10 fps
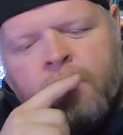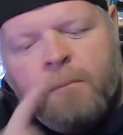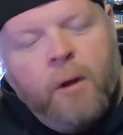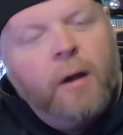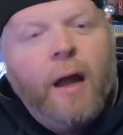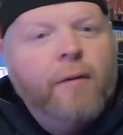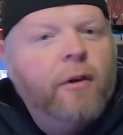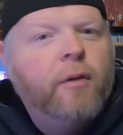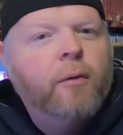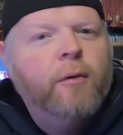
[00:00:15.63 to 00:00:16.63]
but I have
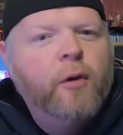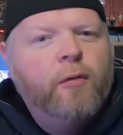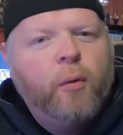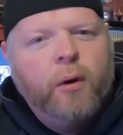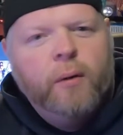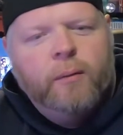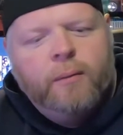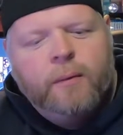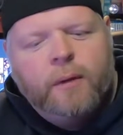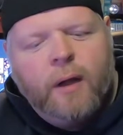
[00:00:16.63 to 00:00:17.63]
another review for you
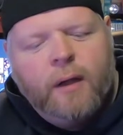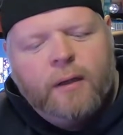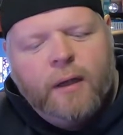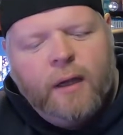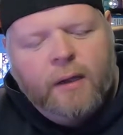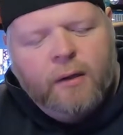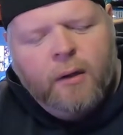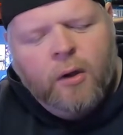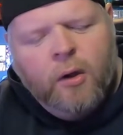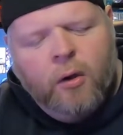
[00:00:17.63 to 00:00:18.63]
today.
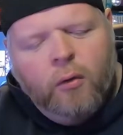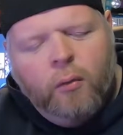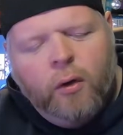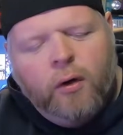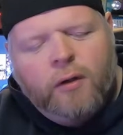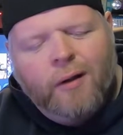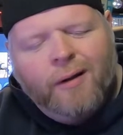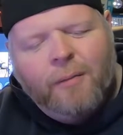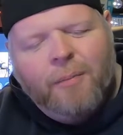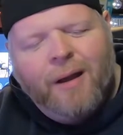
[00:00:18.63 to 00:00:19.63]
We're going to
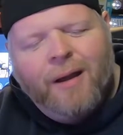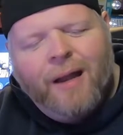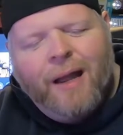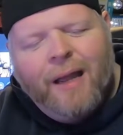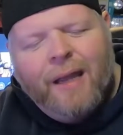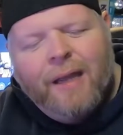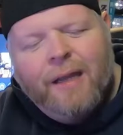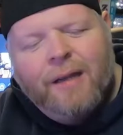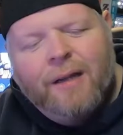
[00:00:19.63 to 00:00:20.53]
talk about a